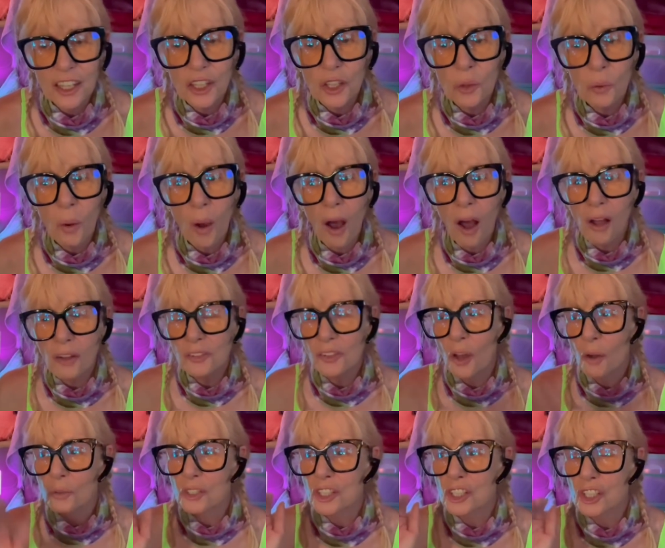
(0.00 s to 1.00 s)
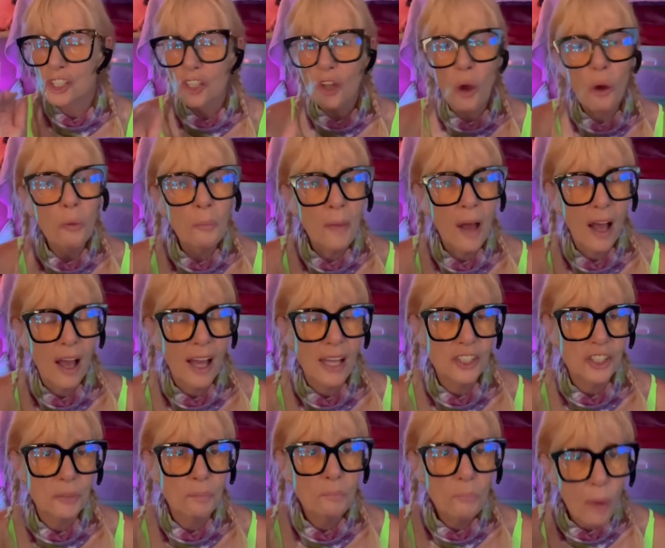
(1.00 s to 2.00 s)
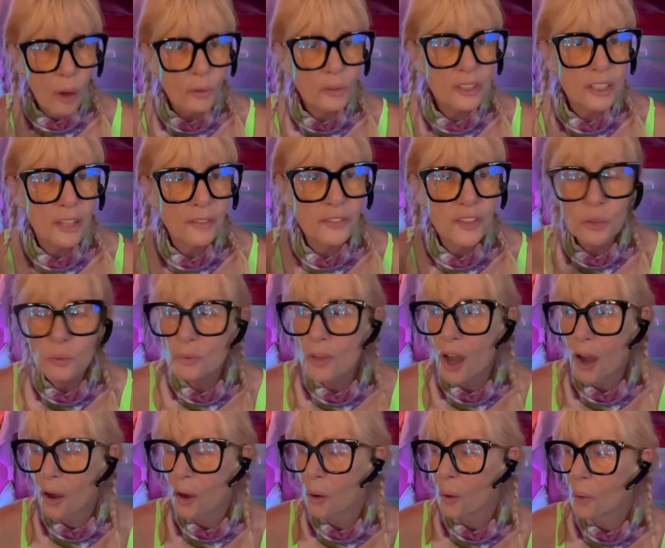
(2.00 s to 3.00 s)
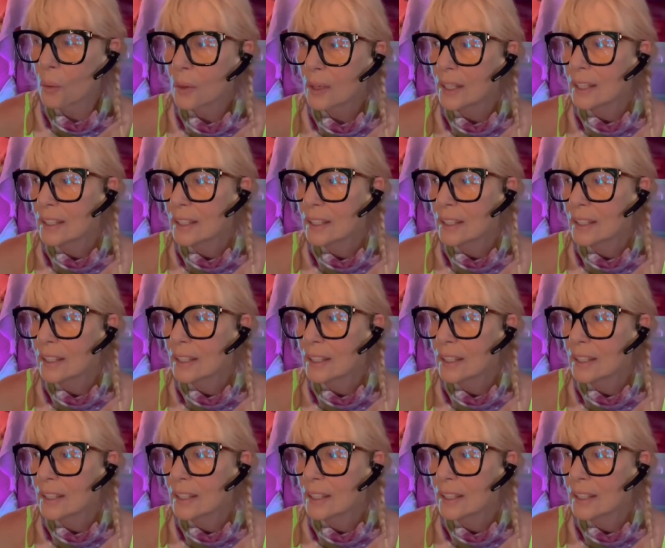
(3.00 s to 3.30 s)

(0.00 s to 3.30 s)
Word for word: you all know so much, most of you know